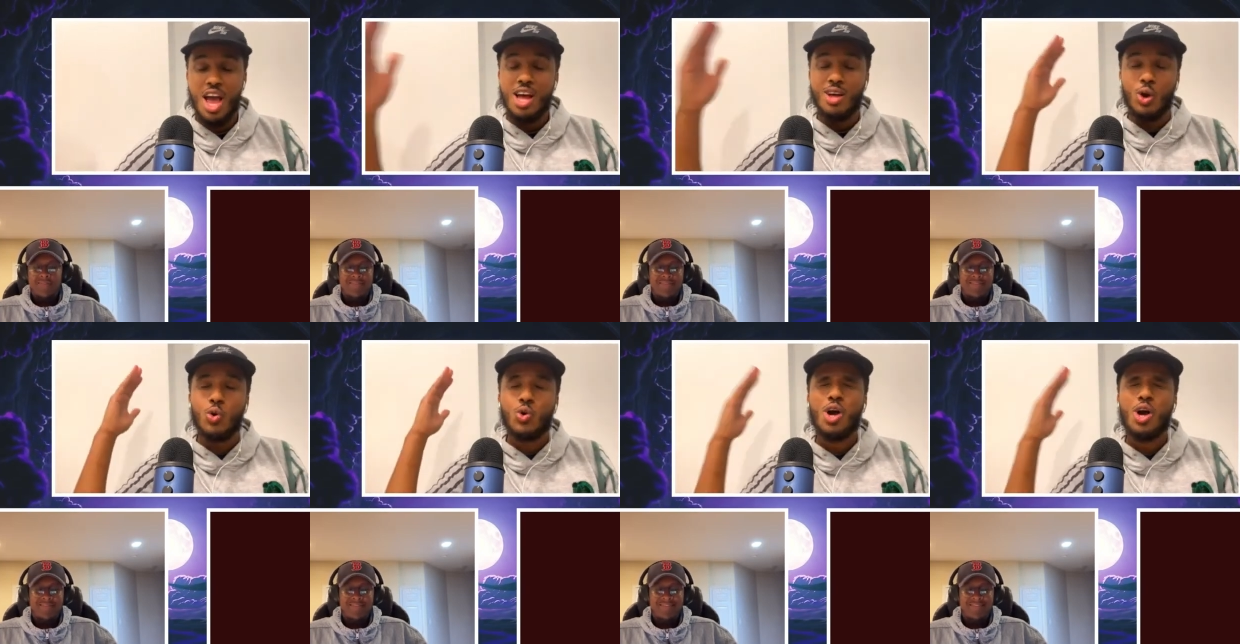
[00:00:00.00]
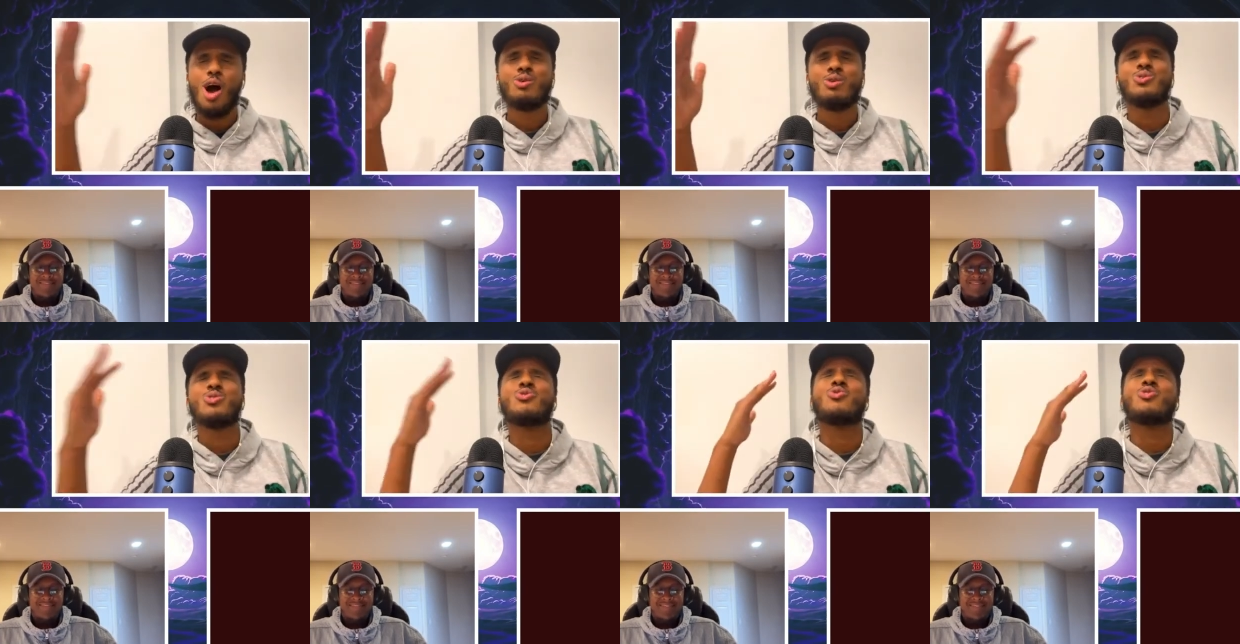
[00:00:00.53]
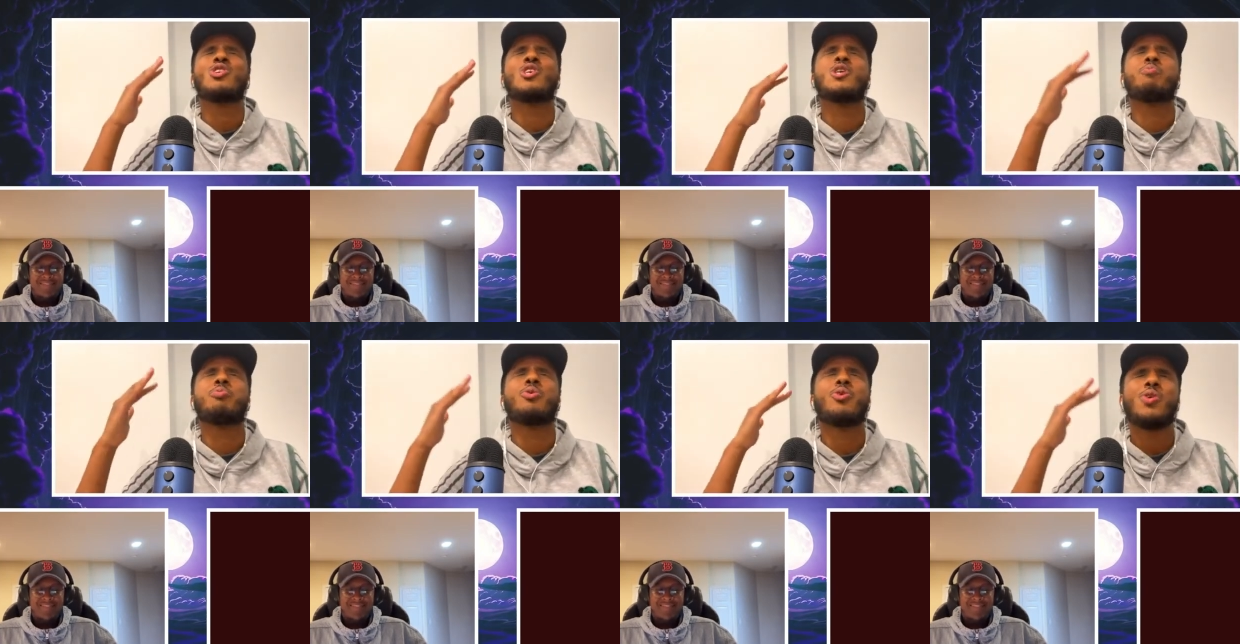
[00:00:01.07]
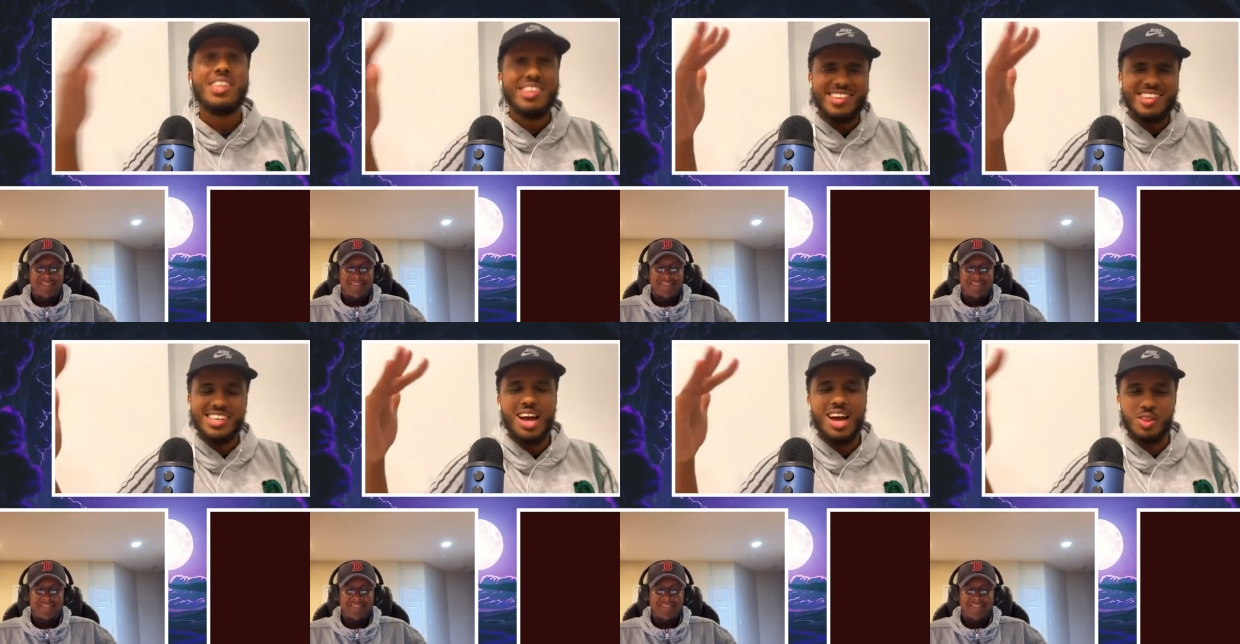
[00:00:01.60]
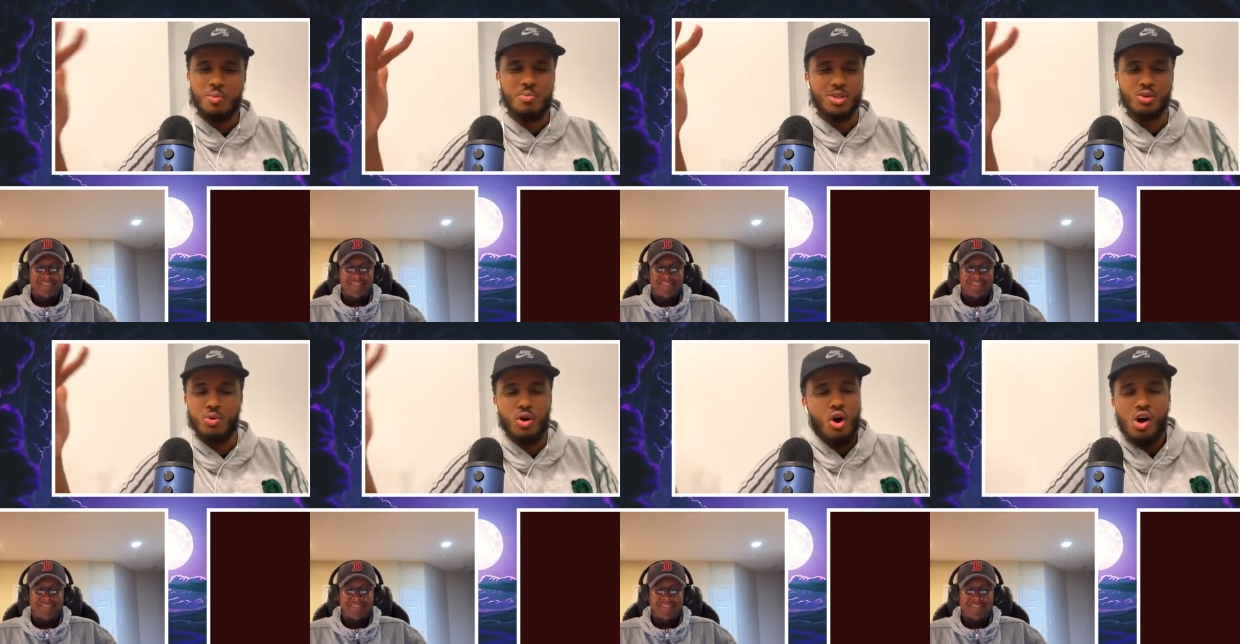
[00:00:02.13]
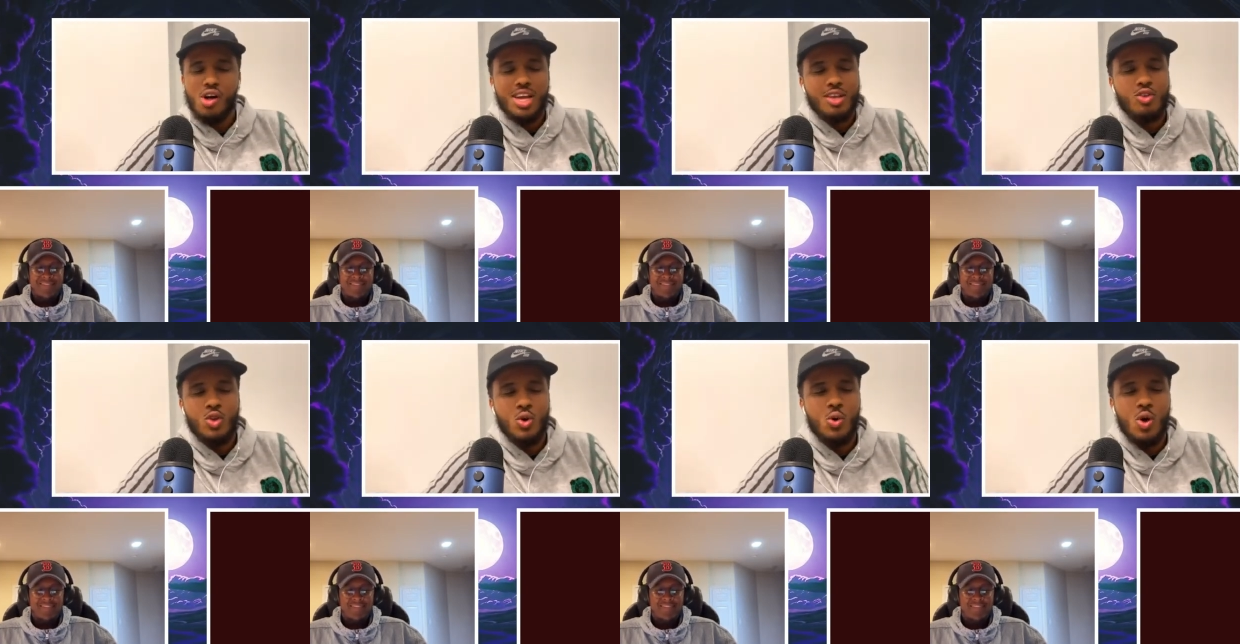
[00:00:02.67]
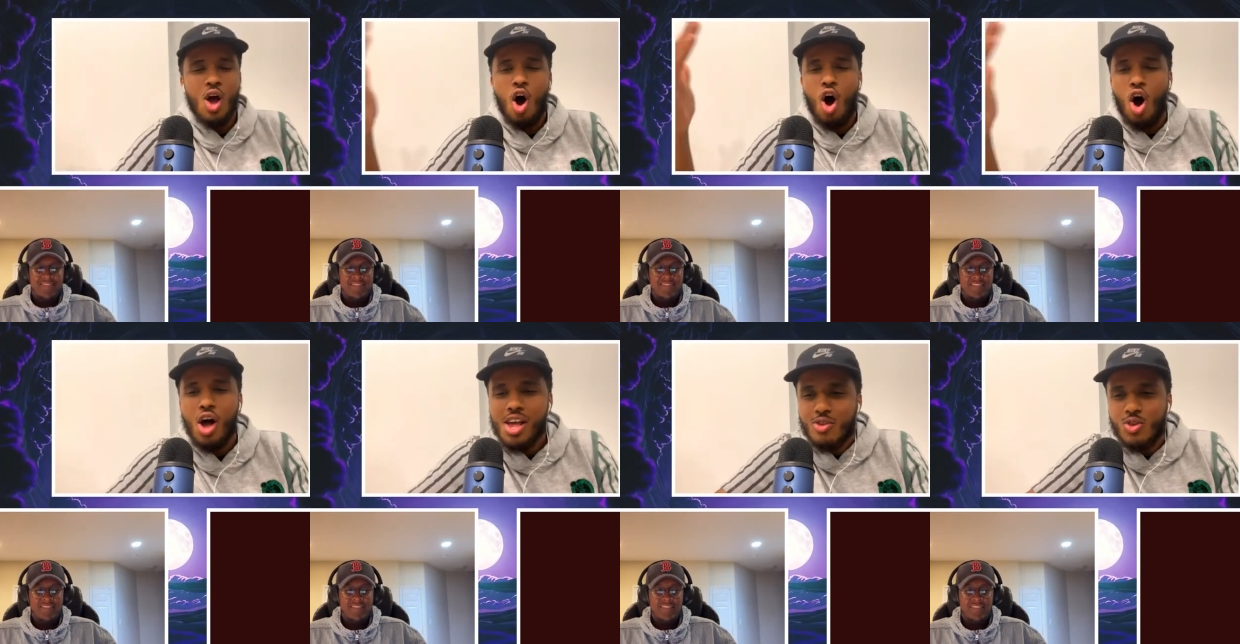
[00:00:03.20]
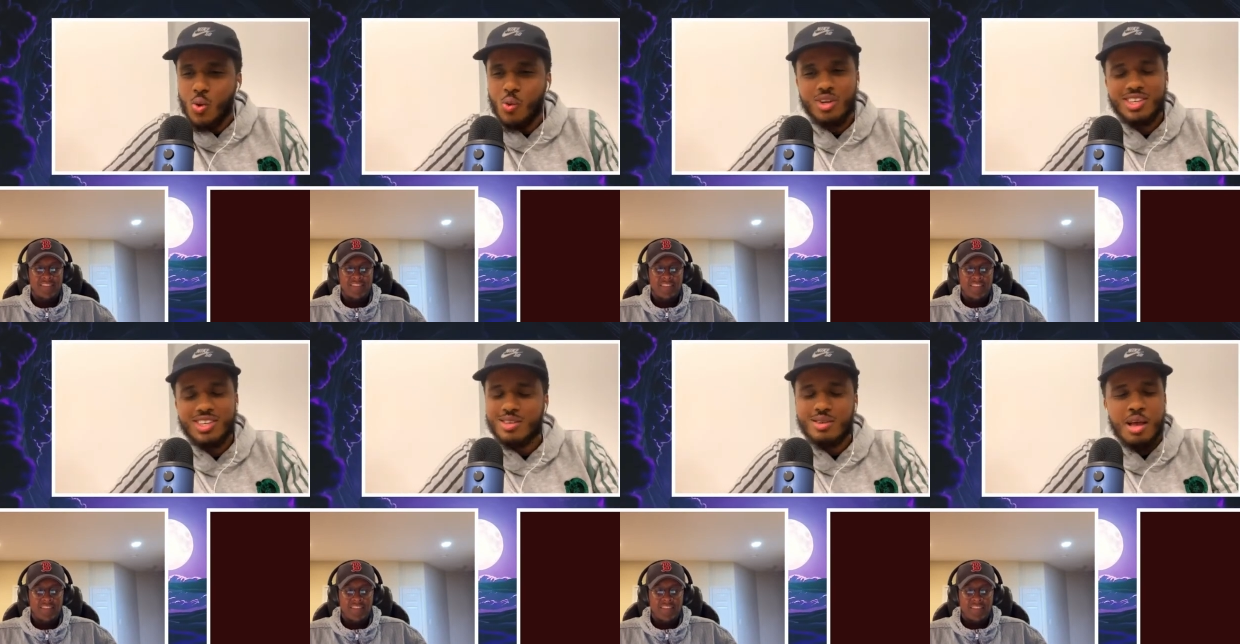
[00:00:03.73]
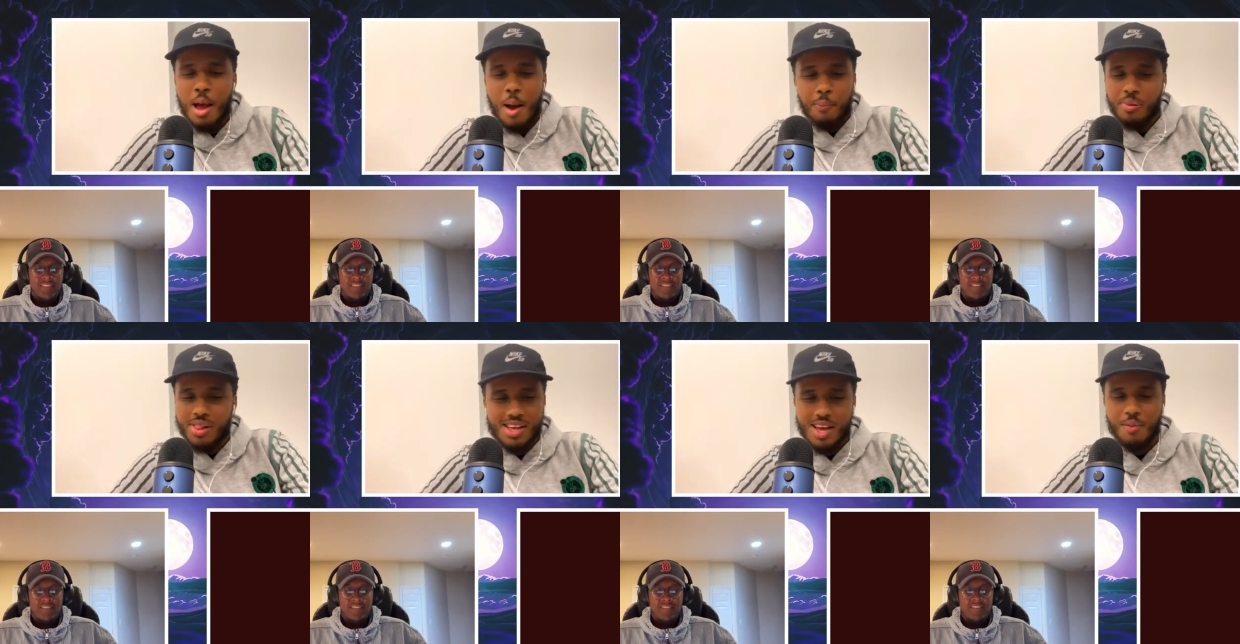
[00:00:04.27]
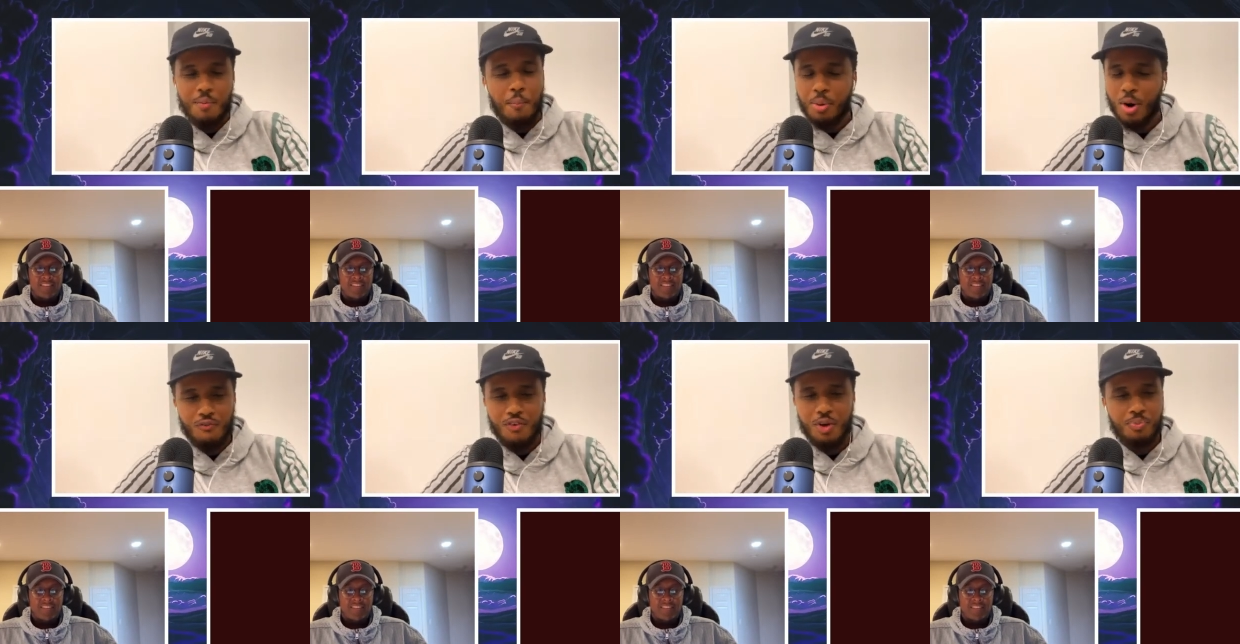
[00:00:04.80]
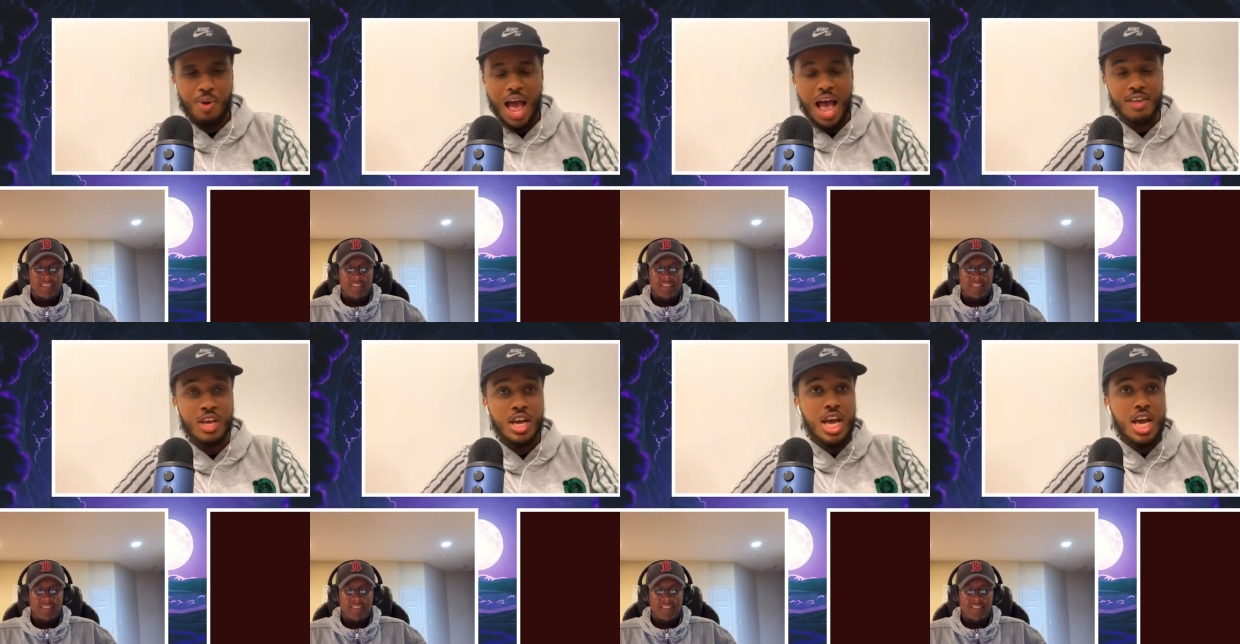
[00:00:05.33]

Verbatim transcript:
Speaker 1: Lukaku is sprinting down the middle, But All he had to do, all he's doing, just play a perfect pass.